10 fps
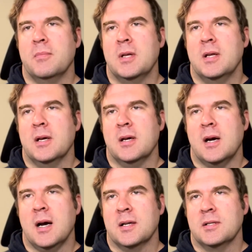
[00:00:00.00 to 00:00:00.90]
I mean, yeah,
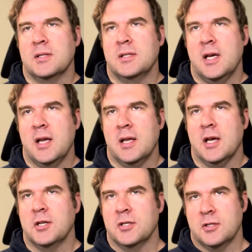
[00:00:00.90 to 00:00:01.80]
Hockenson, 10
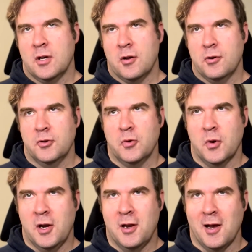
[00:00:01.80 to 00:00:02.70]
catches,
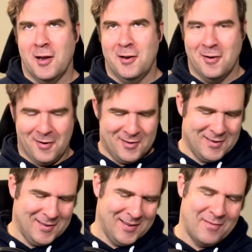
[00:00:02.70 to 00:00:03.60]
129
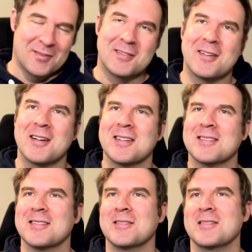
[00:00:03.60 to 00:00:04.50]
yards on 11
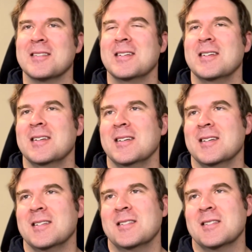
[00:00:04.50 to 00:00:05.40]
targets, dude.
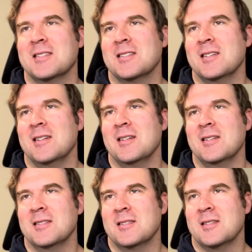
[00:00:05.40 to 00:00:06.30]
Just
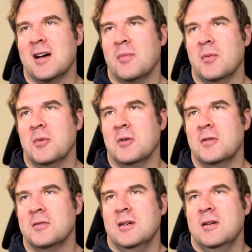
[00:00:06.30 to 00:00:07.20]

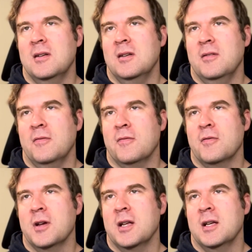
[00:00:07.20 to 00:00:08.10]
unstoppable.
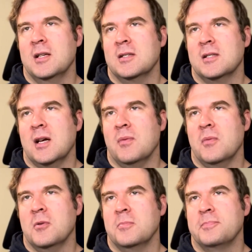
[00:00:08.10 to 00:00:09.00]
Unfriggin'
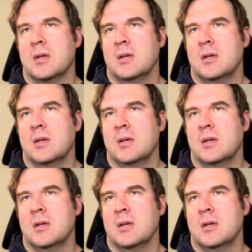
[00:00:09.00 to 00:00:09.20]
stoppable.